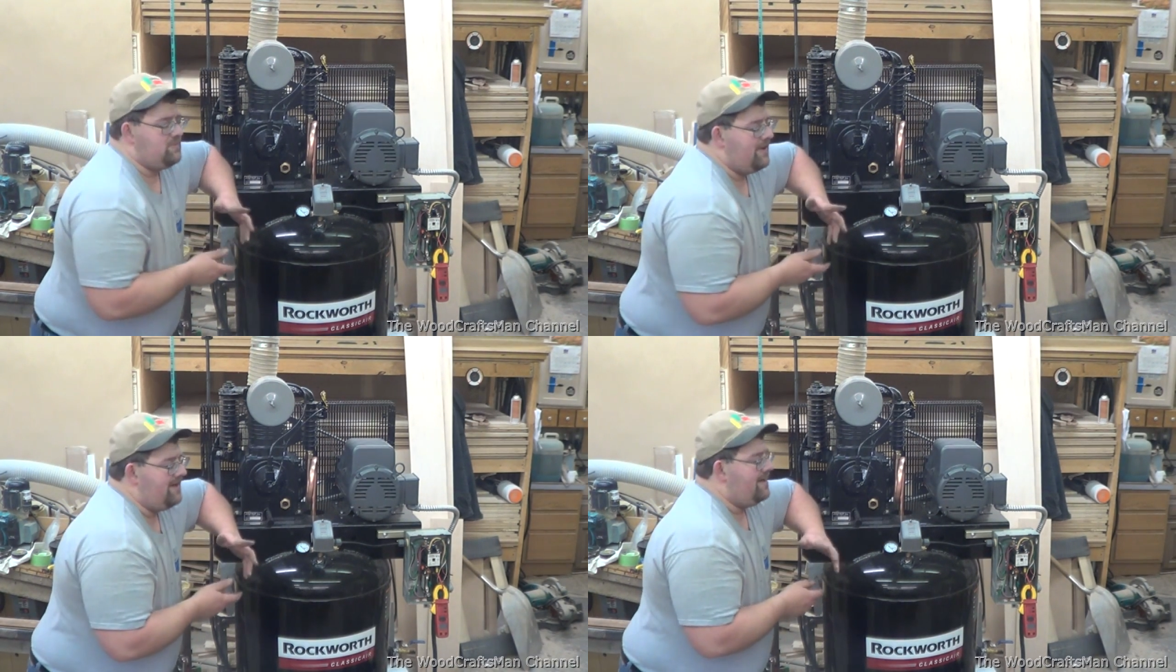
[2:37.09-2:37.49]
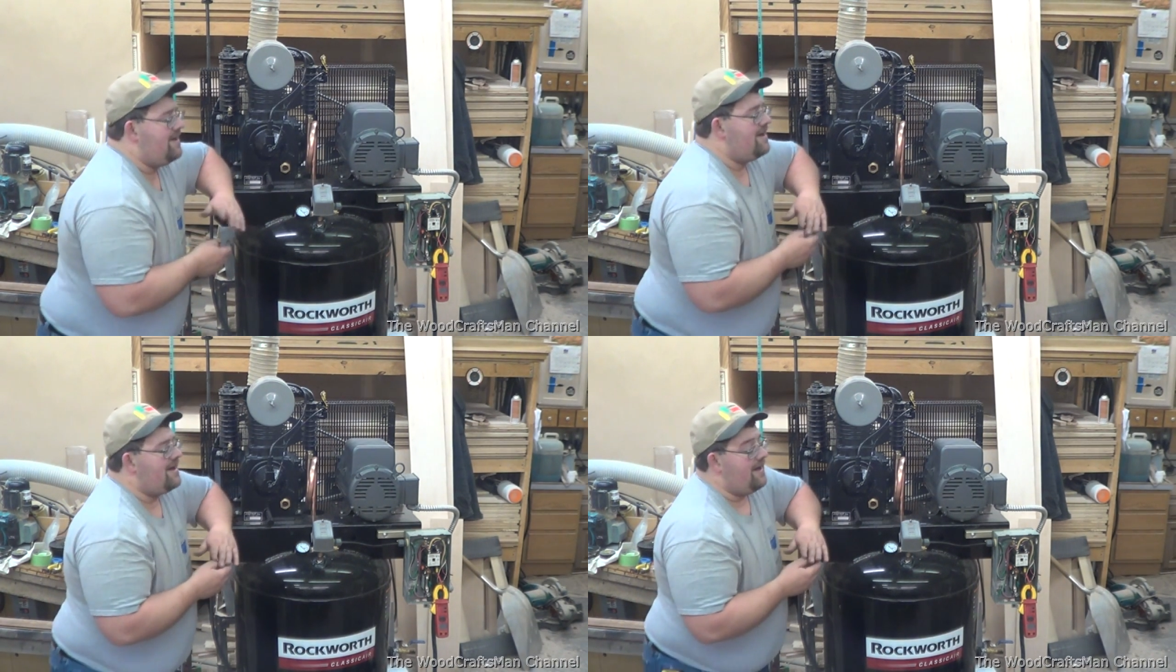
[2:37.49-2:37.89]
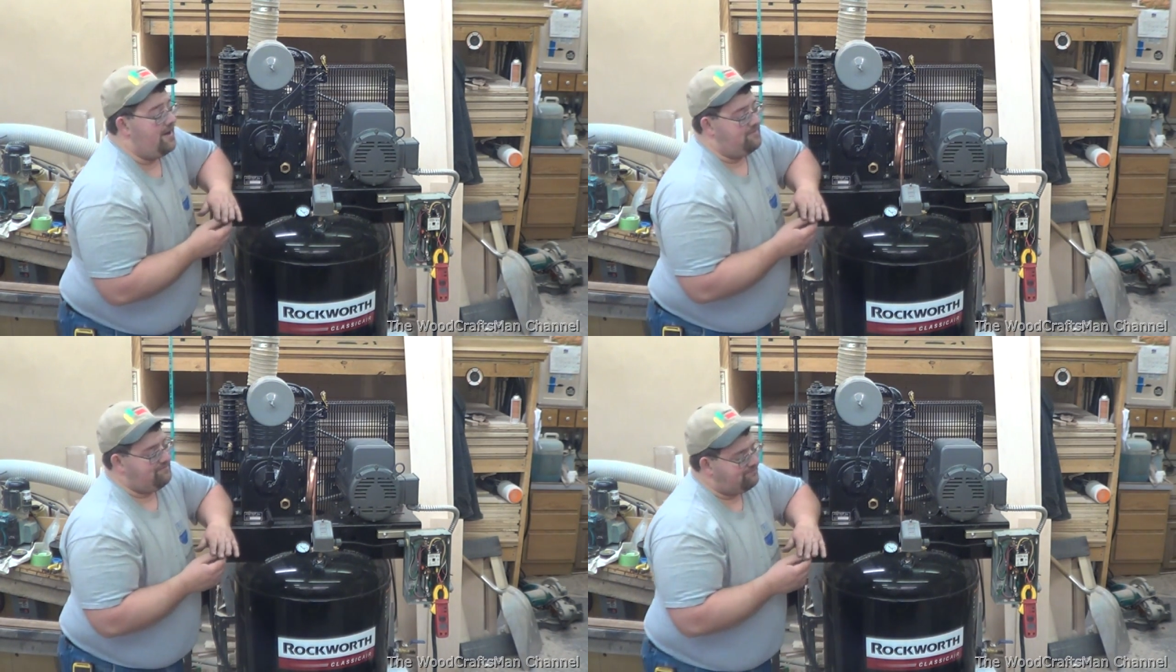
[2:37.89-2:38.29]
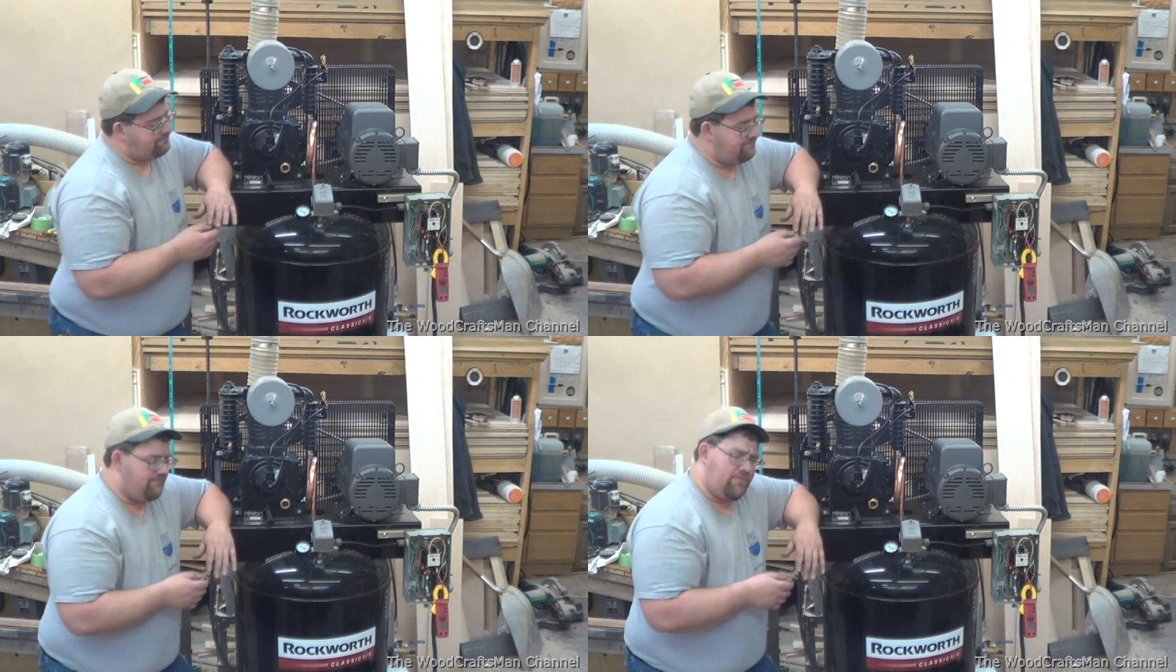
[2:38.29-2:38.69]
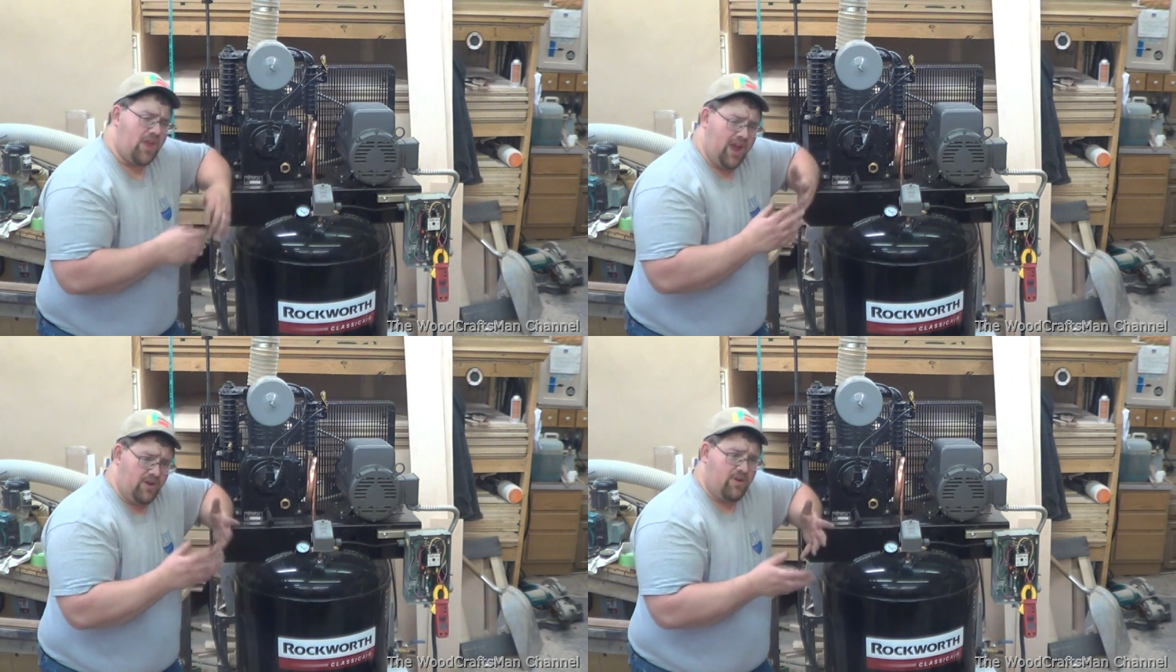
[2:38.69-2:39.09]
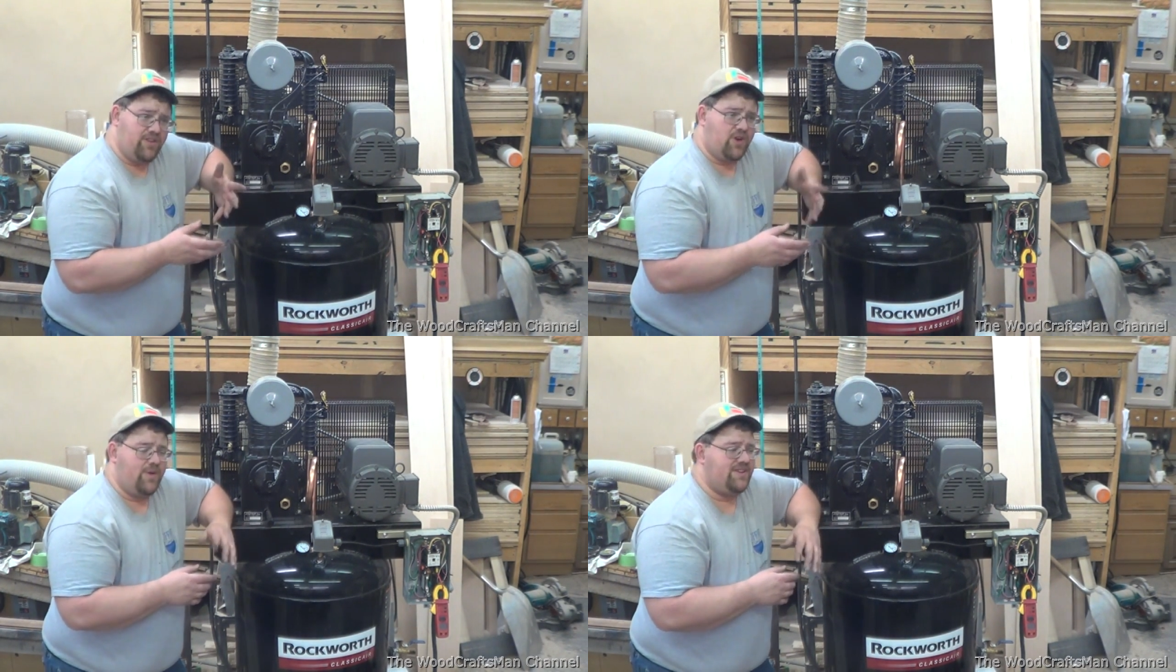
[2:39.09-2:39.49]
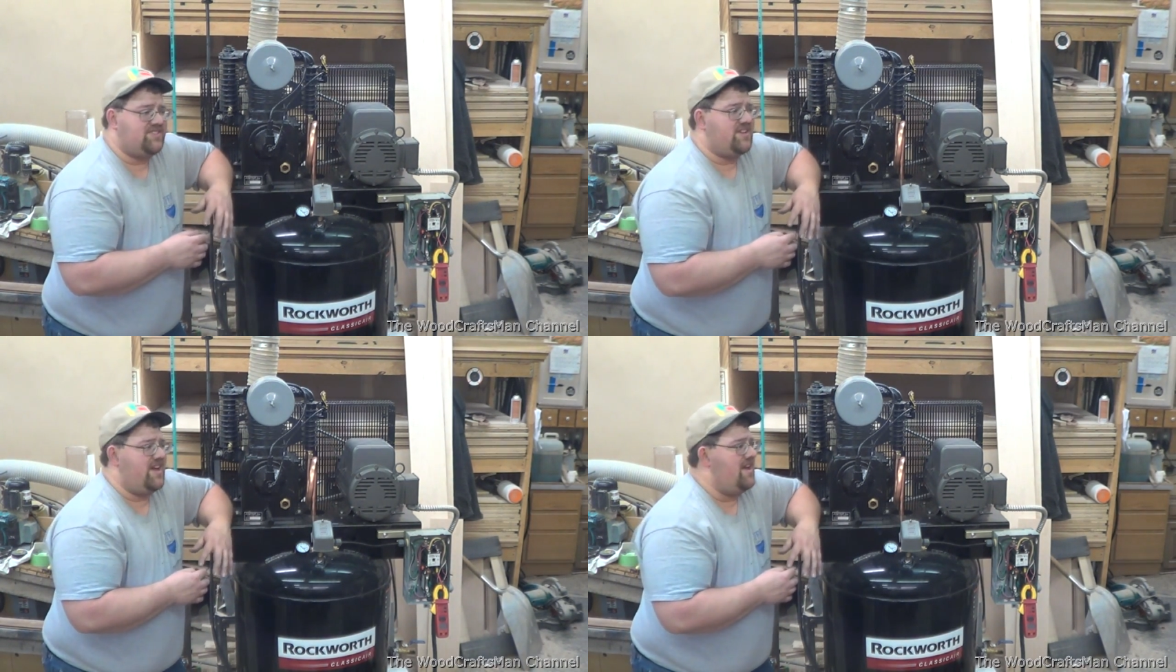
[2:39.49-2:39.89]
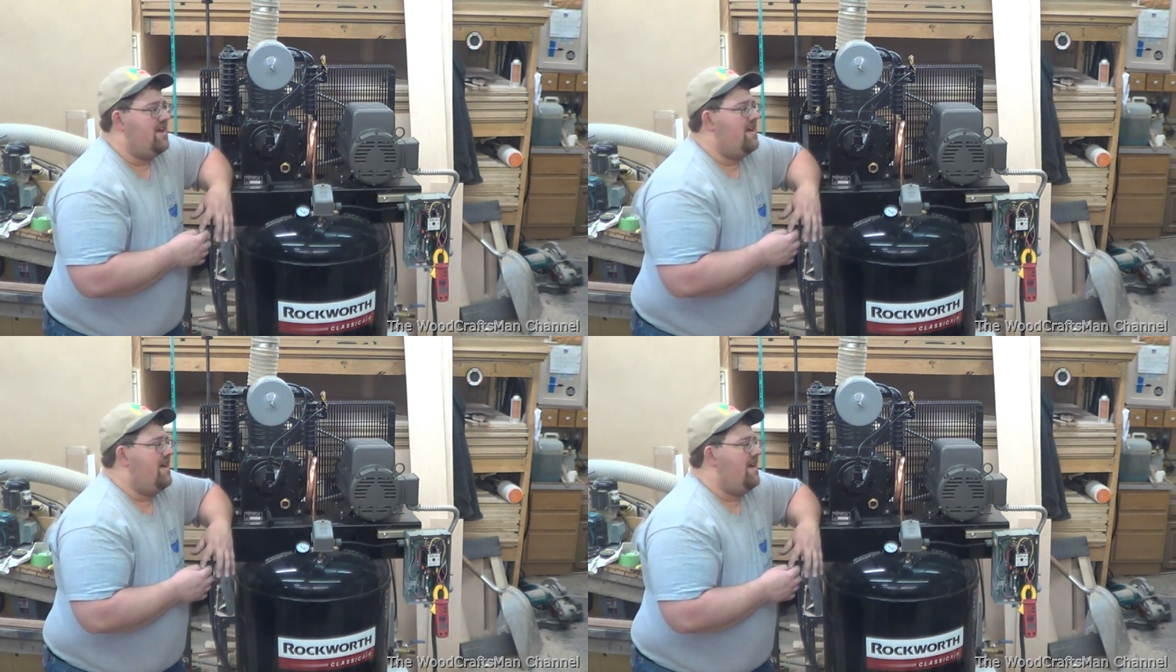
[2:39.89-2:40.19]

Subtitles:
But I know on the Quincy